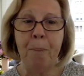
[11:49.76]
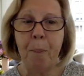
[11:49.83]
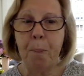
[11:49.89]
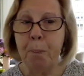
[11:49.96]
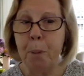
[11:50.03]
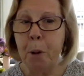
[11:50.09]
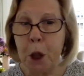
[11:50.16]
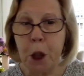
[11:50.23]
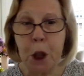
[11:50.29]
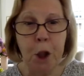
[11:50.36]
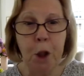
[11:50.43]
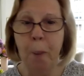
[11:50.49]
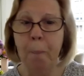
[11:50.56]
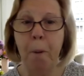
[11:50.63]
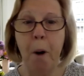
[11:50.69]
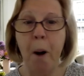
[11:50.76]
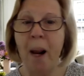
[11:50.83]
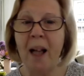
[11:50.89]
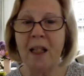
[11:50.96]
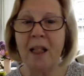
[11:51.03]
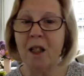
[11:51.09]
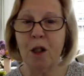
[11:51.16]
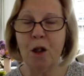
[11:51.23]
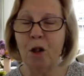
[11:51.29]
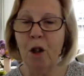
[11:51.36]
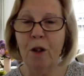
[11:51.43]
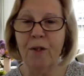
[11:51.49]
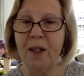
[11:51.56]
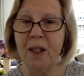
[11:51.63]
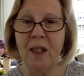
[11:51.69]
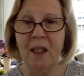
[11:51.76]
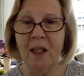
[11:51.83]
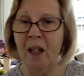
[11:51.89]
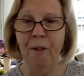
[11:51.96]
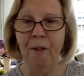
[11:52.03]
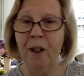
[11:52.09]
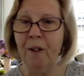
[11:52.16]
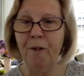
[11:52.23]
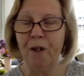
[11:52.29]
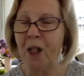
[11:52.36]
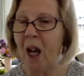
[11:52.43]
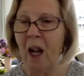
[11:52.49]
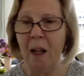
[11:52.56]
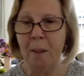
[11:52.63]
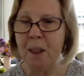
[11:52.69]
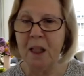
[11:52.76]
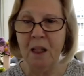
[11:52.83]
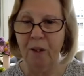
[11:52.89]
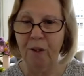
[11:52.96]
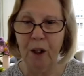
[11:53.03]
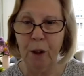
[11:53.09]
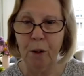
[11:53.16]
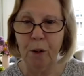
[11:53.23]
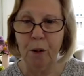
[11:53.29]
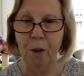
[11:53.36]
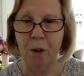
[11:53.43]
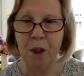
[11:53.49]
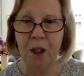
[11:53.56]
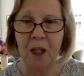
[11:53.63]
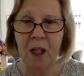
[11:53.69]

push new products and services, even if times are difficult,